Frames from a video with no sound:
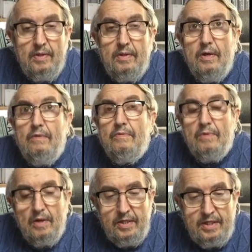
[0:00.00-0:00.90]
The
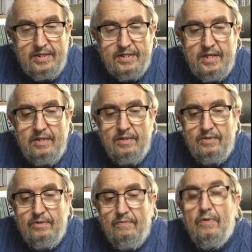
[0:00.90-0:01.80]
overriding
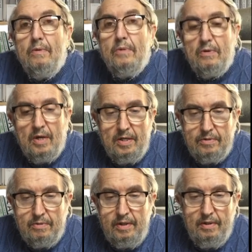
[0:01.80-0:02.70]
sense of
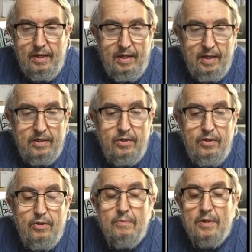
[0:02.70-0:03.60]
camaraderie and
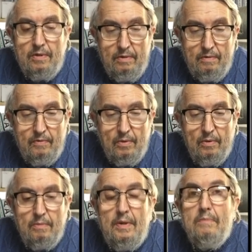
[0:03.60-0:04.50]
humour of
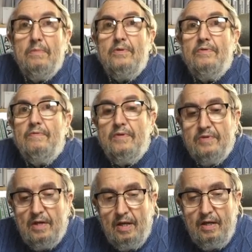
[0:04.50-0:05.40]
all members of
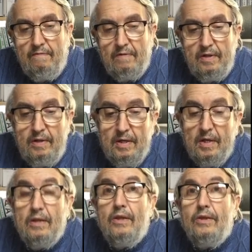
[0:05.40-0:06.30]
this lively
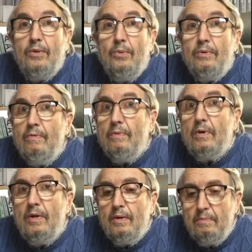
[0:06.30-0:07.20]
and thoughtful
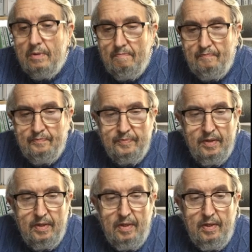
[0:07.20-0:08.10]
club
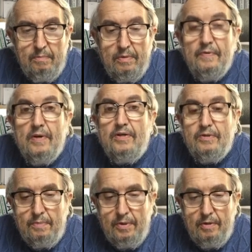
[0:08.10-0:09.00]

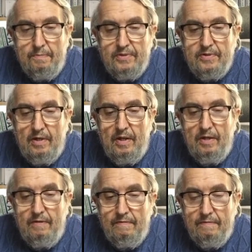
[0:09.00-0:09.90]
provides a purpose in
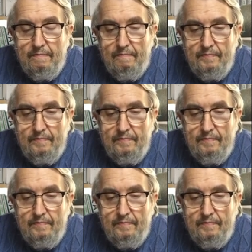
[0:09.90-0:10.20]
life